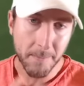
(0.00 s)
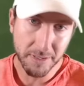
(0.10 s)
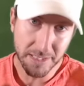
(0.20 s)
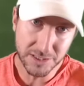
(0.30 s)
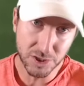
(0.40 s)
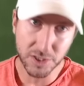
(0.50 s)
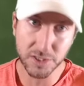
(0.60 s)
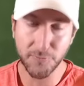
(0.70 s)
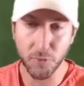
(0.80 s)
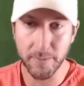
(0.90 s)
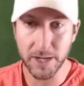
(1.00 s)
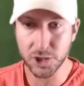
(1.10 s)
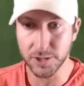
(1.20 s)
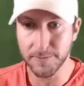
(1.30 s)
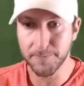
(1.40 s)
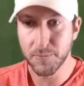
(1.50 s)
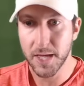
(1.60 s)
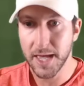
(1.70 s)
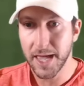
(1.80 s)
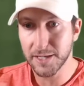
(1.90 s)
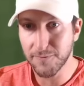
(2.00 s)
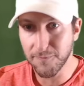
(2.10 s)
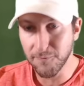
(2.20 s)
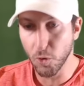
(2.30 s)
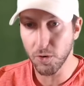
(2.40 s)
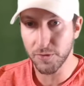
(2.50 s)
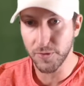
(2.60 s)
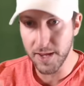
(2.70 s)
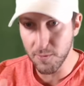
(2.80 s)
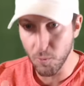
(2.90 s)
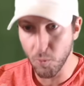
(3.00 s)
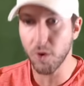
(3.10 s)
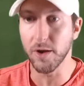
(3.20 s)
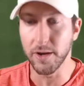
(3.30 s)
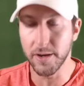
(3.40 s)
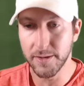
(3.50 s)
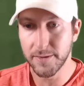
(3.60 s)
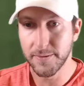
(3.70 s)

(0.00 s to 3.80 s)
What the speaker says: But let's look at the formation. It's fourth and one.